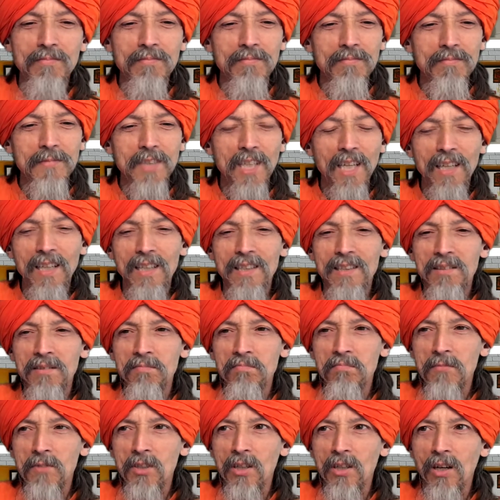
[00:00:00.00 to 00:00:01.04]

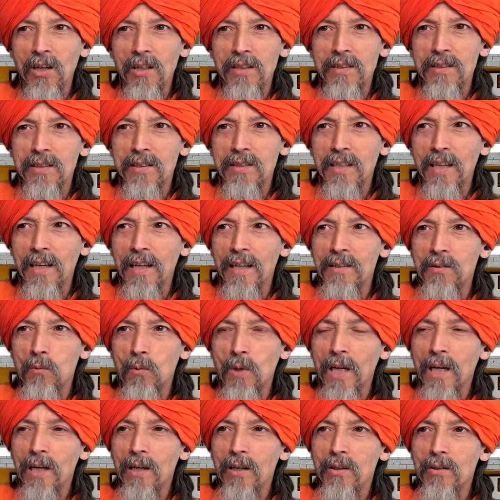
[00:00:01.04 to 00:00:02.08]
then God said,
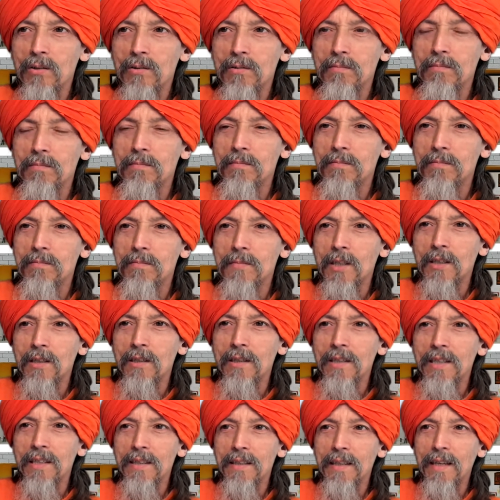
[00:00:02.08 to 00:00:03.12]
well,
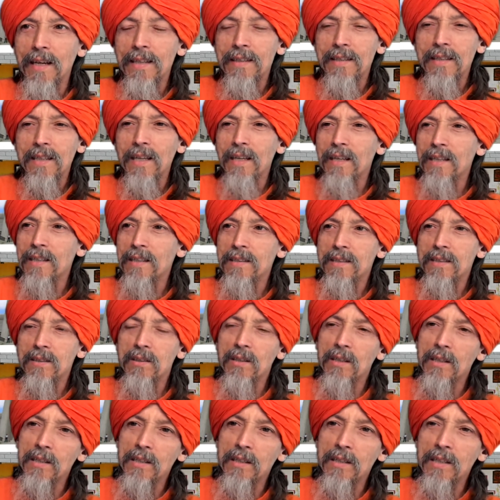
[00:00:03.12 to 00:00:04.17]
in that case,
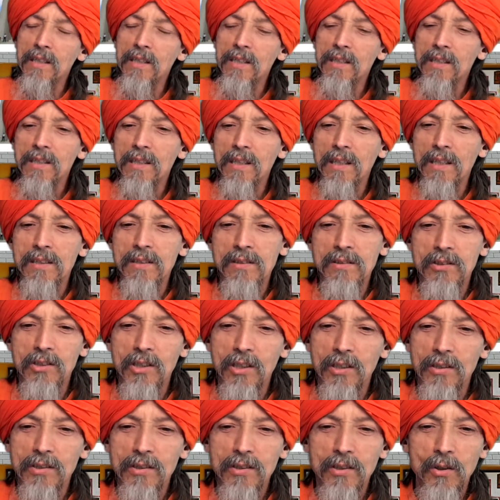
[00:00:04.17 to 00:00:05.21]
uh, he can
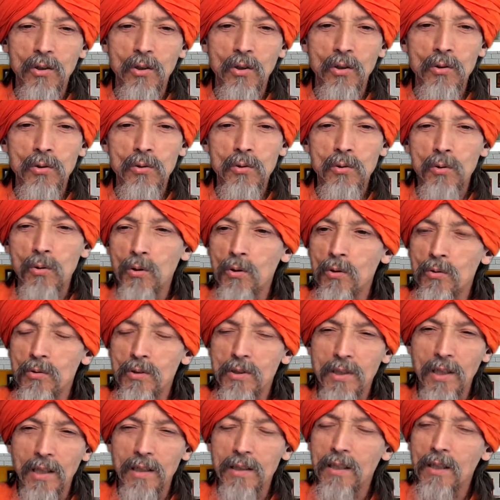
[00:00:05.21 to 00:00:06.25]
just go to
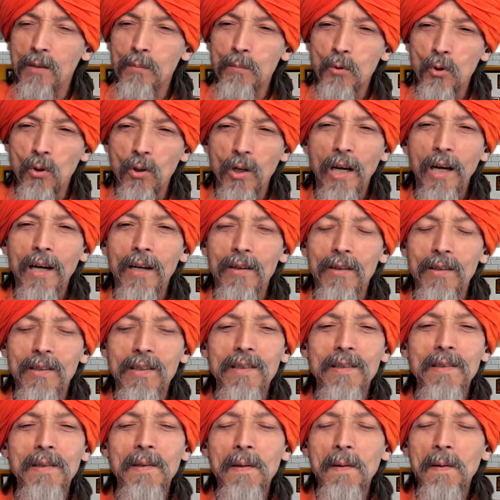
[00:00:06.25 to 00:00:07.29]
send him to
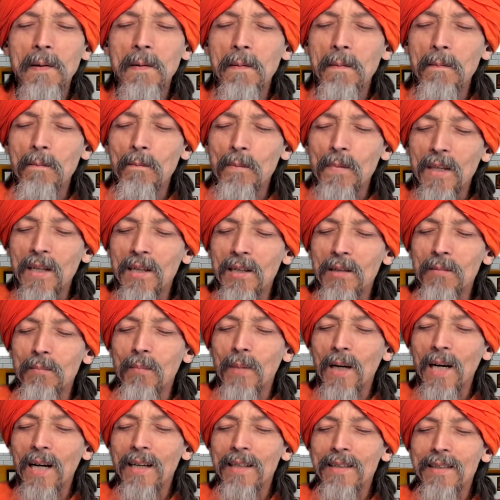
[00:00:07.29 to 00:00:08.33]
hell.
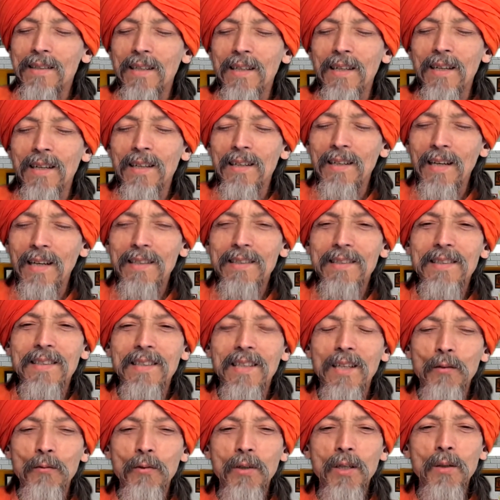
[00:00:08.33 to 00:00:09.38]
But uh, let's
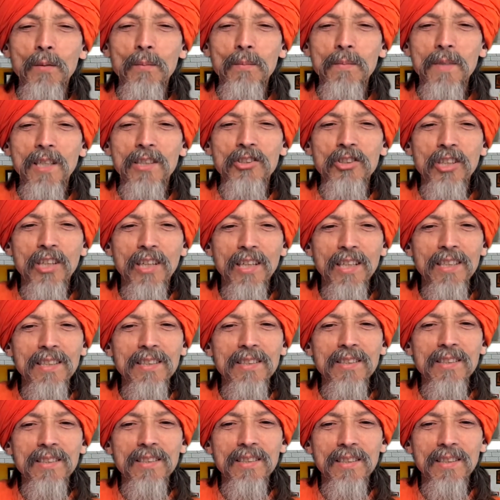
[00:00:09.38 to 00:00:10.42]
give him the
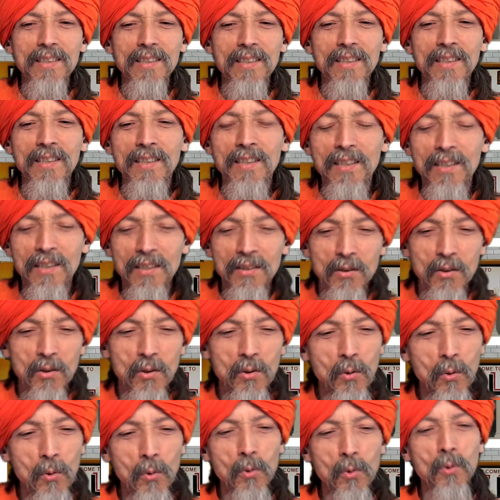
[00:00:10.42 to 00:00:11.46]
chance uh,
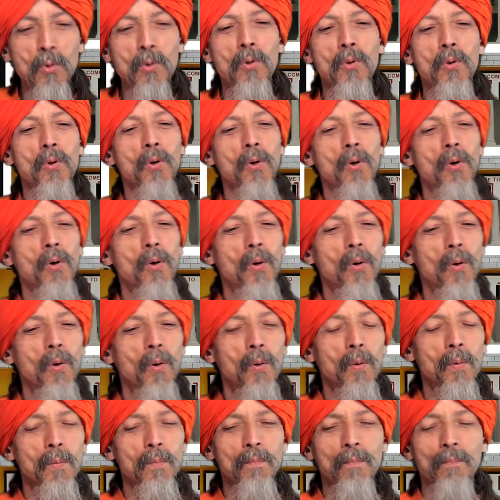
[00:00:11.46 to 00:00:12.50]

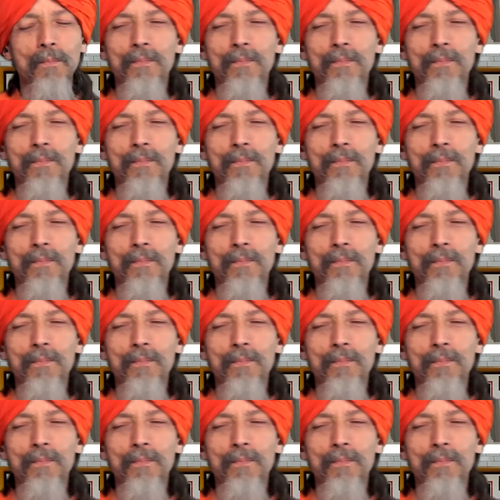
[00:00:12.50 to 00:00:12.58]
to